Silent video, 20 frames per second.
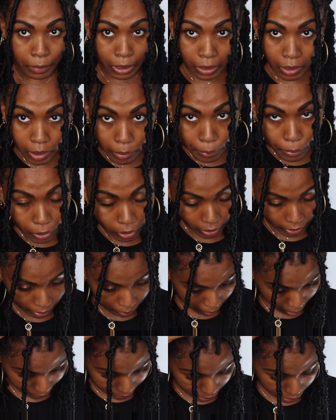manipulate
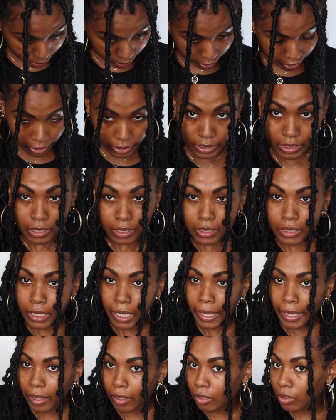my hair into
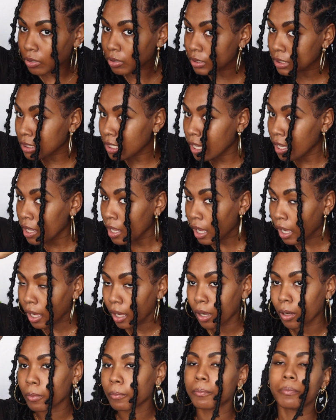styles.
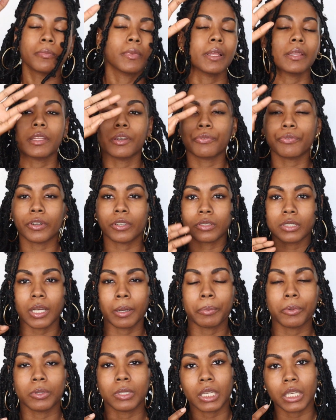The first
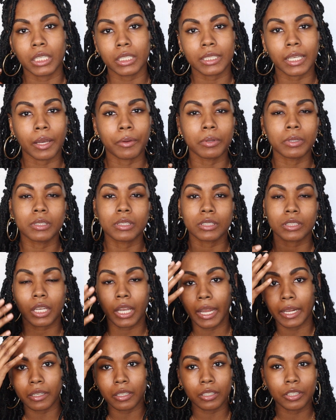couple days I was
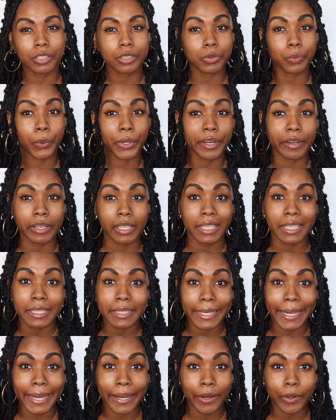kind of just wearing it
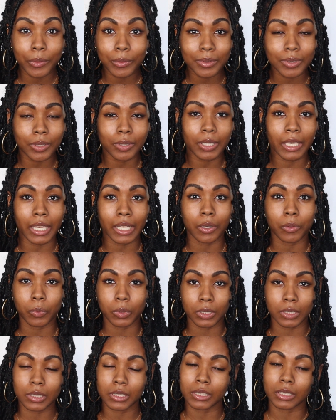down so that it
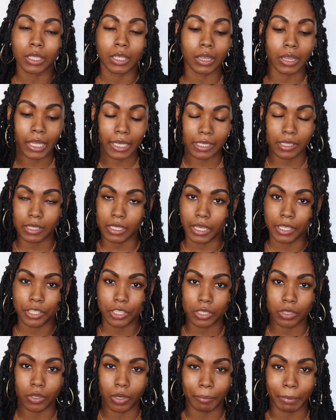was less
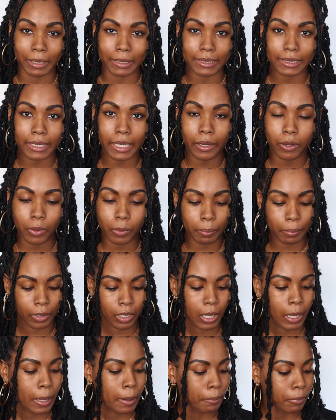tension on my scalp.
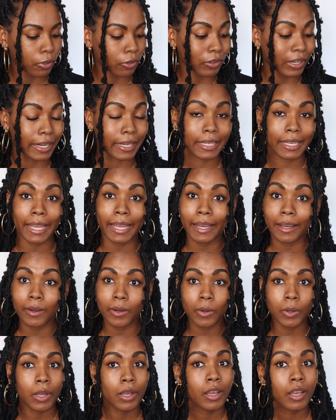But right
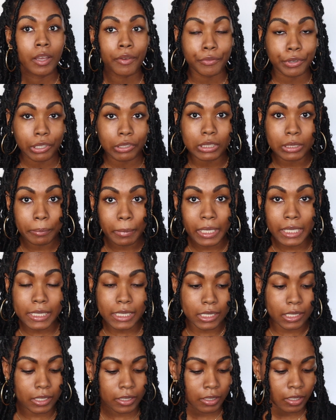now, feels
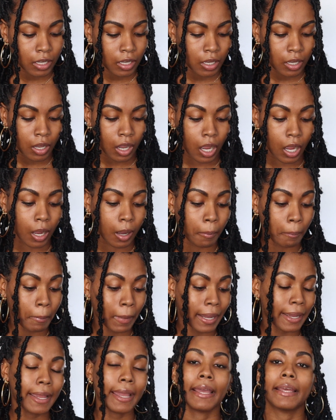amazing.
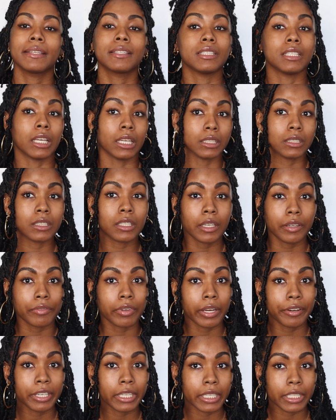My head does get
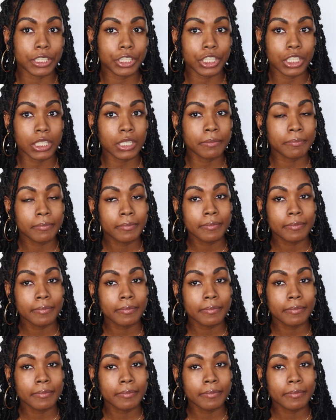very itchy,